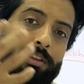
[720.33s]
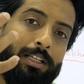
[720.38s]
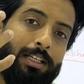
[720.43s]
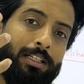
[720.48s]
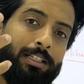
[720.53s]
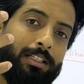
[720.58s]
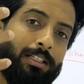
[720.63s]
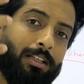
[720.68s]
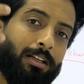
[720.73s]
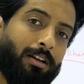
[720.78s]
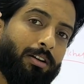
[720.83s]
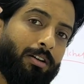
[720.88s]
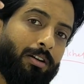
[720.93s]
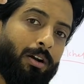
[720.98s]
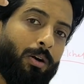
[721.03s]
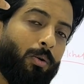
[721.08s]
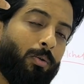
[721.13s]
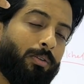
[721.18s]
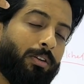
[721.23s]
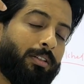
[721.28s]
this
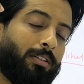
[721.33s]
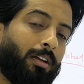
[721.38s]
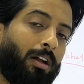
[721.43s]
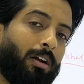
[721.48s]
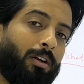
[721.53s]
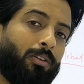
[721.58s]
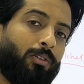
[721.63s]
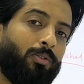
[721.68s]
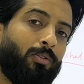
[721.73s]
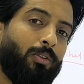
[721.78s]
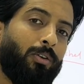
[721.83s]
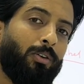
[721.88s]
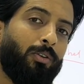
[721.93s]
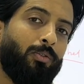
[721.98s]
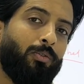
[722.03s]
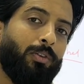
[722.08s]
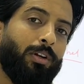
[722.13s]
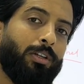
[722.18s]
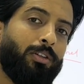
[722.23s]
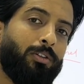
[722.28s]
crowd, this ultra
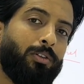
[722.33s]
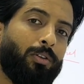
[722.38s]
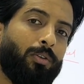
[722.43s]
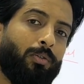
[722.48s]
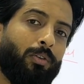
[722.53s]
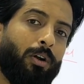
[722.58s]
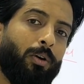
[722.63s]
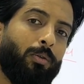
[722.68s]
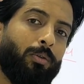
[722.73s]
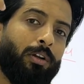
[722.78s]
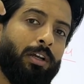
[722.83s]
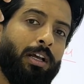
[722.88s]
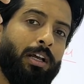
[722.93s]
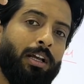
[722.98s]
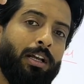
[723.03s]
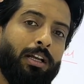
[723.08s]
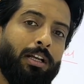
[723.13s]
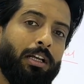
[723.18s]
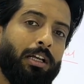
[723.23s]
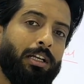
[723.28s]
rich crowd,
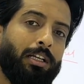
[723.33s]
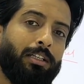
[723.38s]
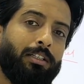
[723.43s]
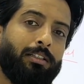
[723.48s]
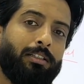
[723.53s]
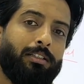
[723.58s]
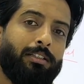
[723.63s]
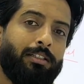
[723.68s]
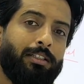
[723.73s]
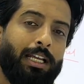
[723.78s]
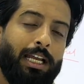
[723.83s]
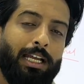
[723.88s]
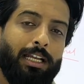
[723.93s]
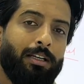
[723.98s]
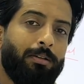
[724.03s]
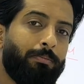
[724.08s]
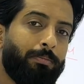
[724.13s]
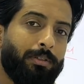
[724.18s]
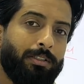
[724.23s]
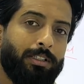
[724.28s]
is
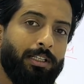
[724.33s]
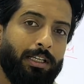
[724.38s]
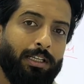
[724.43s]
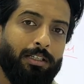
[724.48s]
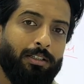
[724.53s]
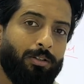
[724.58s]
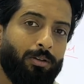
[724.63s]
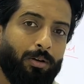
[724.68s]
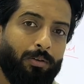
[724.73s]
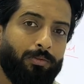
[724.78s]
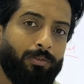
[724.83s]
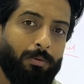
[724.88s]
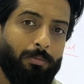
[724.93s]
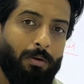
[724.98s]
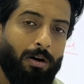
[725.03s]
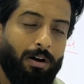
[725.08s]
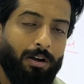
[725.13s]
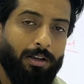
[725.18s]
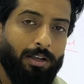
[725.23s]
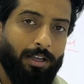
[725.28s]
10% of the
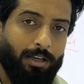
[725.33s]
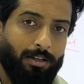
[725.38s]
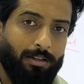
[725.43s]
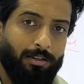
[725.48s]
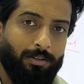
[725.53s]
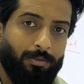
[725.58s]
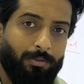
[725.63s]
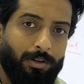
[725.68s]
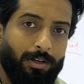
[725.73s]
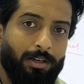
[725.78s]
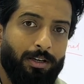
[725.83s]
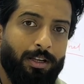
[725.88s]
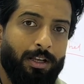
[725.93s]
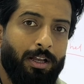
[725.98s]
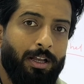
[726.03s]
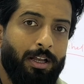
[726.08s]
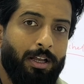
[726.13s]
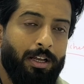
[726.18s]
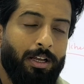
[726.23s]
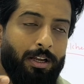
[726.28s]
market, right?
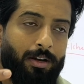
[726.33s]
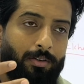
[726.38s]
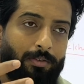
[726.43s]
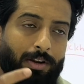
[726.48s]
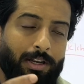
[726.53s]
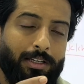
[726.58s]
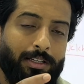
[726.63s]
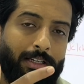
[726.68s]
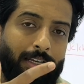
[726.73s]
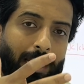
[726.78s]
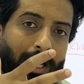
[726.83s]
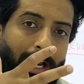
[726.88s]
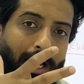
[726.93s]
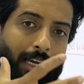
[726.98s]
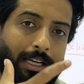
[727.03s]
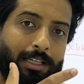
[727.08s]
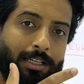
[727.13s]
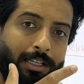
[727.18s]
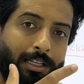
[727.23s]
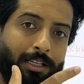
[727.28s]
Rest
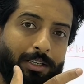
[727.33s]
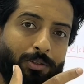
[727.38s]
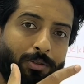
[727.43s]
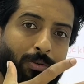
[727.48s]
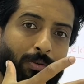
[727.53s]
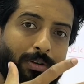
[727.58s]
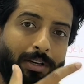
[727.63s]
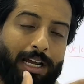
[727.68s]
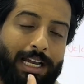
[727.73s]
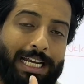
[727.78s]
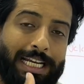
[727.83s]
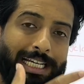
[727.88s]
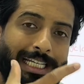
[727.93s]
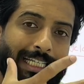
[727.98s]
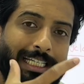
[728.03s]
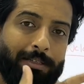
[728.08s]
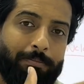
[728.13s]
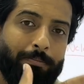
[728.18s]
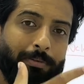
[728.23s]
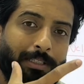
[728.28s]
80 to
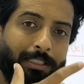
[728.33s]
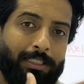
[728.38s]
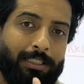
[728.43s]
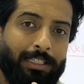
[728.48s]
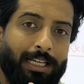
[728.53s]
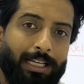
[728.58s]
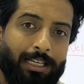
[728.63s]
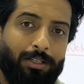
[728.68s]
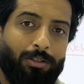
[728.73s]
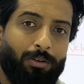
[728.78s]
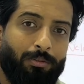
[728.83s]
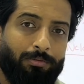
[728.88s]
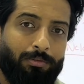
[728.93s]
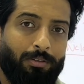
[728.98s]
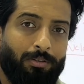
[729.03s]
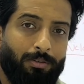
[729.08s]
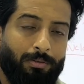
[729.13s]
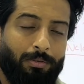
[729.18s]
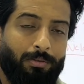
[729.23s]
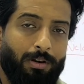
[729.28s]
90% of
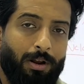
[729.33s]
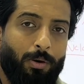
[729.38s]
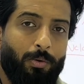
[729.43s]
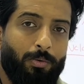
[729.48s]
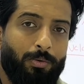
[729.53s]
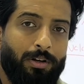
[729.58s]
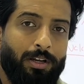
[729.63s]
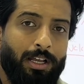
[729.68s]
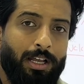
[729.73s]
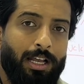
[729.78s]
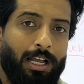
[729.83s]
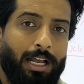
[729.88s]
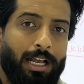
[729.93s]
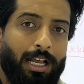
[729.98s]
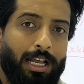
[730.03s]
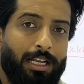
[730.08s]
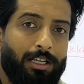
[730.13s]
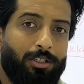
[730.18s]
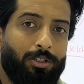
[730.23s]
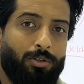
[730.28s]
the crowd
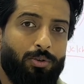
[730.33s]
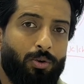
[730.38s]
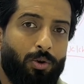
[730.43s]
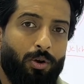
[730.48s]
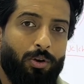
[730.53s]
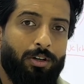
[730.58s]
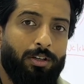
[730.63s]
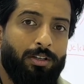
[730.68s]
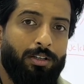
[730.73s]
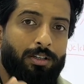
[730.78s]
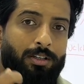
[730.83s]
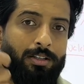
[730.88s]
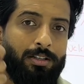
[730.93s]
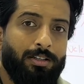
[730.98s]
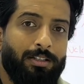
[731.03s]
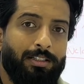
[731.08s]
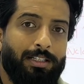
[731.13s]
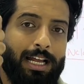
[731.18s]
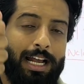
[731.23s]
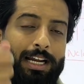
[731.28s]
is not
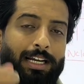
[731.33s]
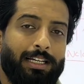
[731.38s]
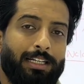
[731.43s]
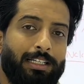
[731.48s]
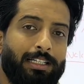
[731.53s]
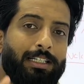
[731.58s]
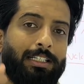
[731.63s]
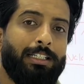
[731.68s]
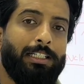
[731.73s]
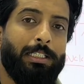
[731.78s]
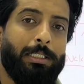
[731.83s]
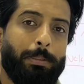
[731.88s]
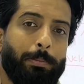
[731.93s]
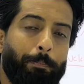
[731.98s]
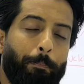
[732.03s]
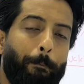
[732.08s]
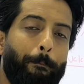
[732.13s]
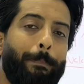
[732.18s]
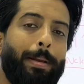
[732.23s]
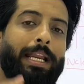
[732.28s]
that
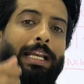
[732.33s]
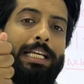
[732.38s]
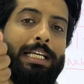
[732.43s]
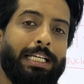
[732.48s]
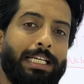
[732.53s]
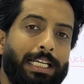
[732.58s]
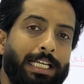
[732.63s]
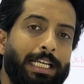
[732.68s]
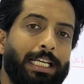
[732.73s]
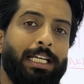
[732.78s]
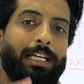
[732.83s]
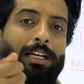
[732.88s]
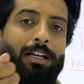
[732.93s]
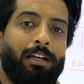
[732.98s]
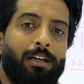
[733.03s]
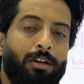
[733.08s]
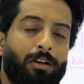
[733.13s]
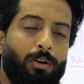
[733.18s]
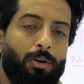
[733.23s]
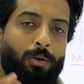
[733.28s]
spending
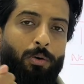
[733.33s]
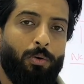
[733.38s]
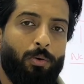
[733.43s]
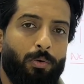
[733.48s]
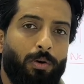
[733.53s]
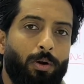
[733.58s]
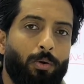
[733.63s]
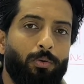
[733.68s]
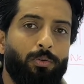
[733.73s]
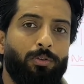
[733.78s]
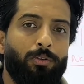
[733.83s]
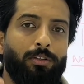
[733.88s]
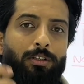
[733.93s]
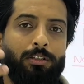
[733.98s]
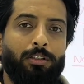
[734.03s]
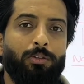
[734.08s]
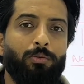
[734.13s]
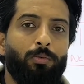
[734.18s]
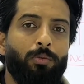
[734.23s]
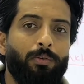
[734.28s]
crowd. So
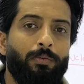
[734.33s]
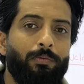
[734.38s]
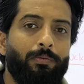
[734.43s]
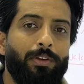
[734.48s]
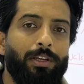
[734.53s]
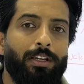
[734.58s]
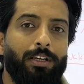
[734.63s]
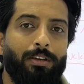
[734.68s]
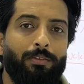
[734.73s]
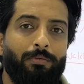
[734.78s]
this is why we